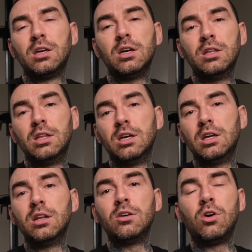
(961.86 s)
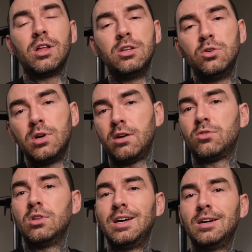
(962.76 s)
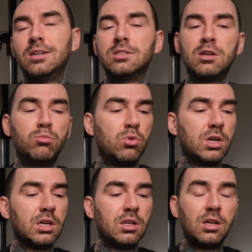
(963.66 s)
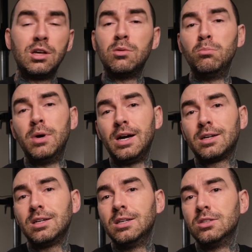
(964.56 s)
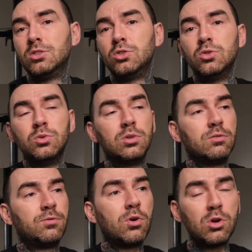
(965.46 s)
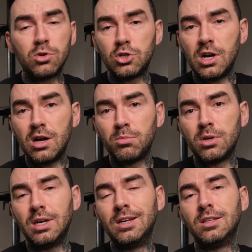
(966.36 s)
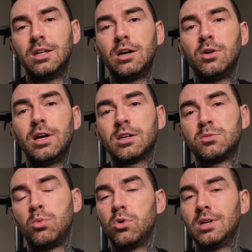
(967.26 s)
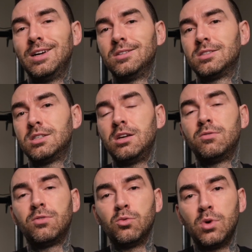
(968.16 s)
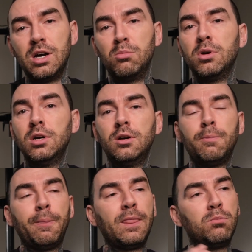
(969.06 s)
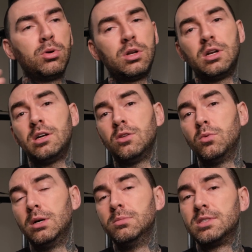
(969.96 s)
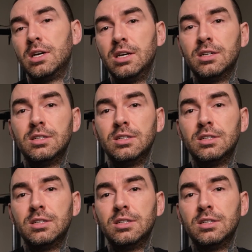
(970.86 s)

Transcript: And then all I do after that is I bring it back into Photoshop, and then I'll export it as save for web, put it on the website,